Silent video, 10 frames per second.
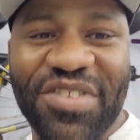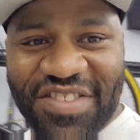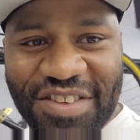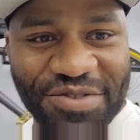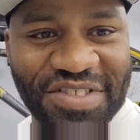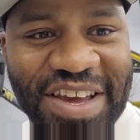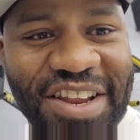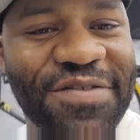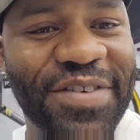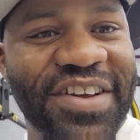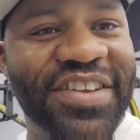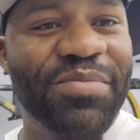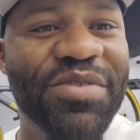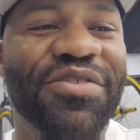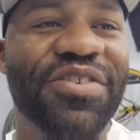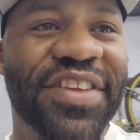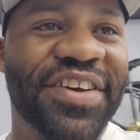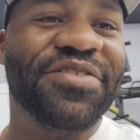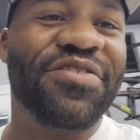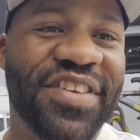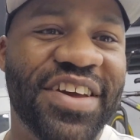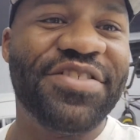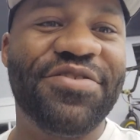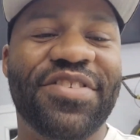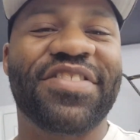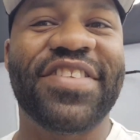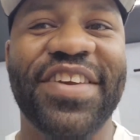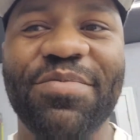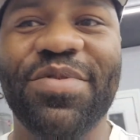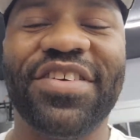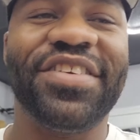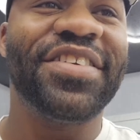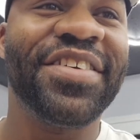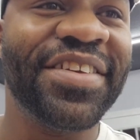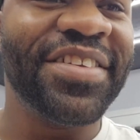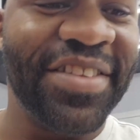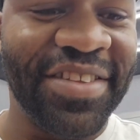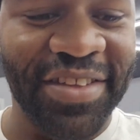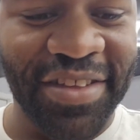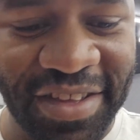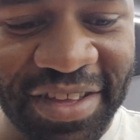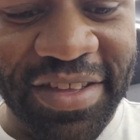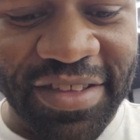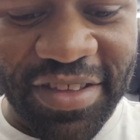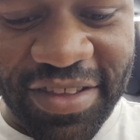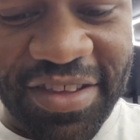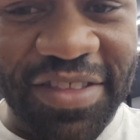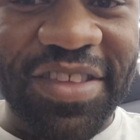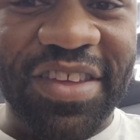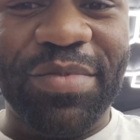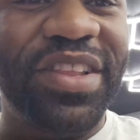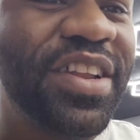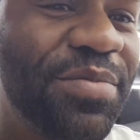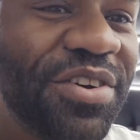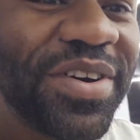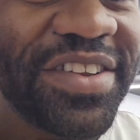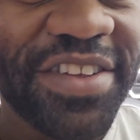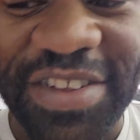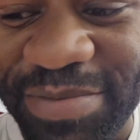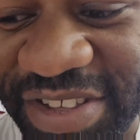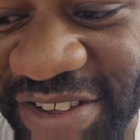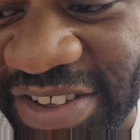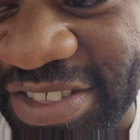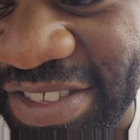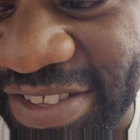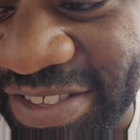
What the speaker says: so satisfying, I'm gonna go on the other side and do the same thing. And then I'm gonna let them know I did it because,